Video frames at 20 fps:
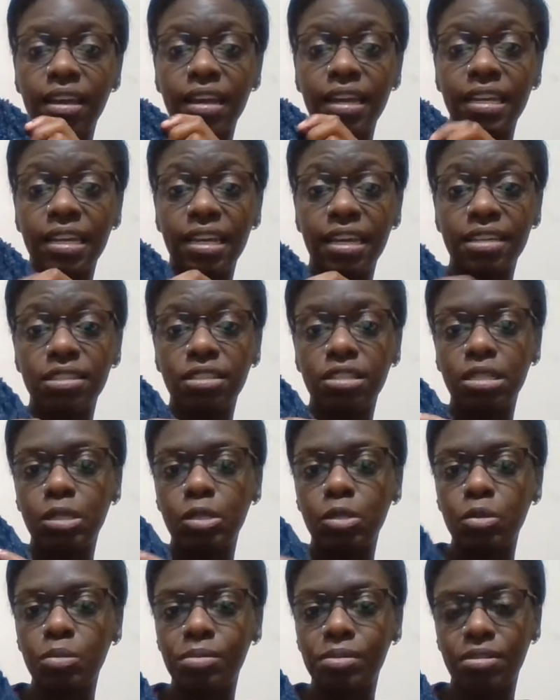And it has a
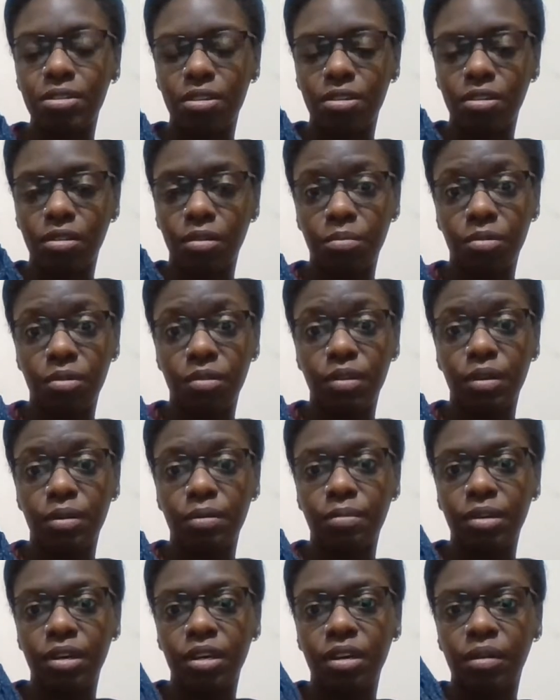super long
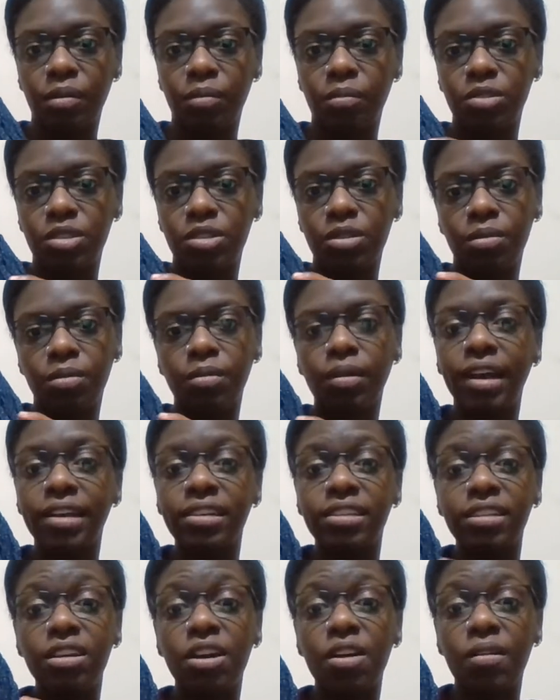brim. So I
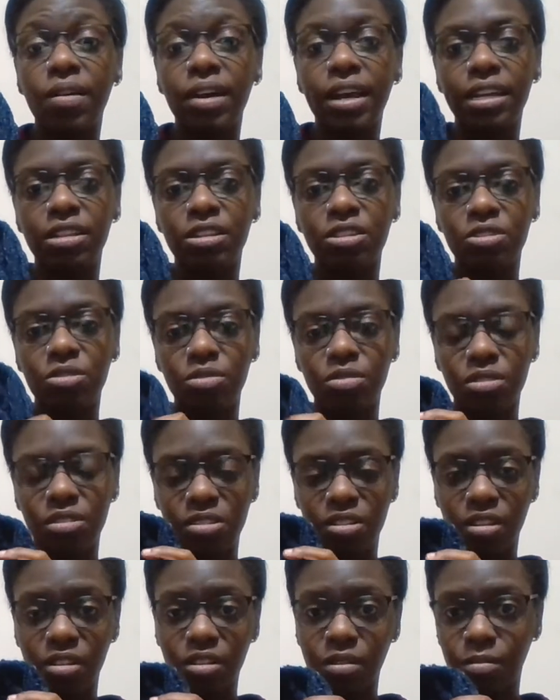did go ahead and do the
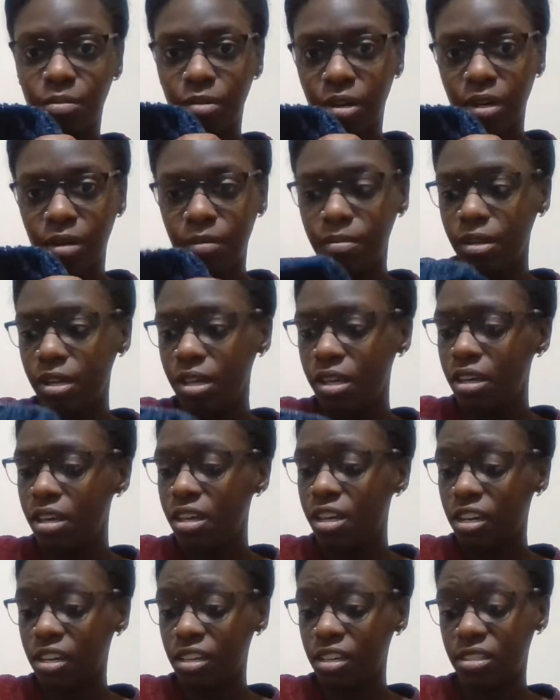long brim
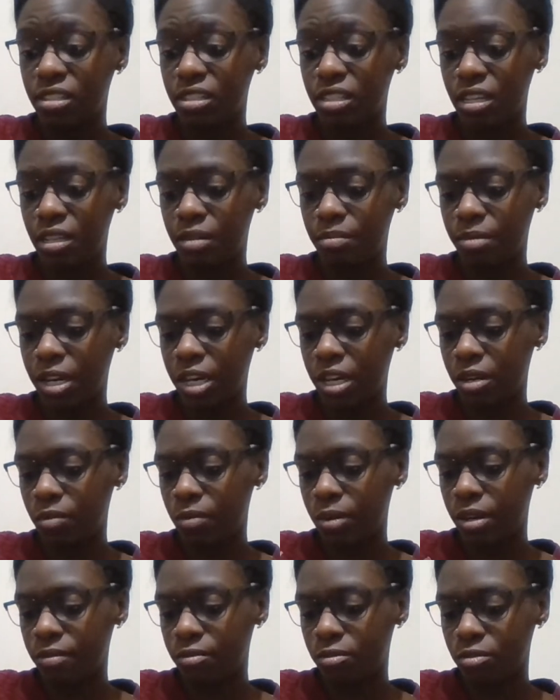because in my
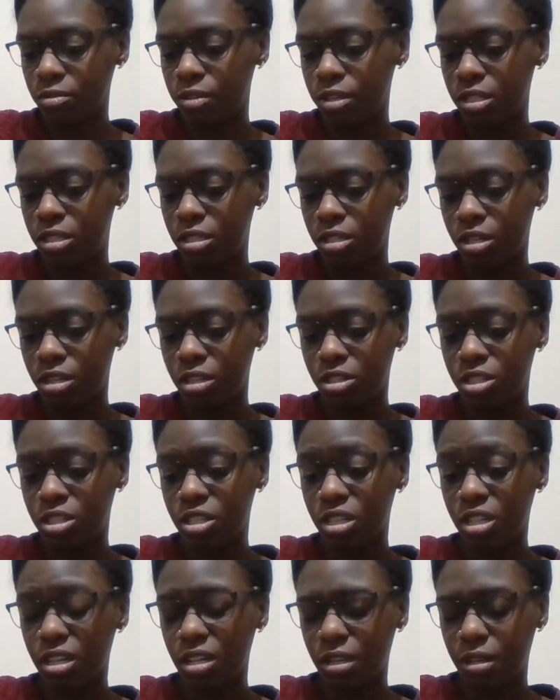Ravelry search,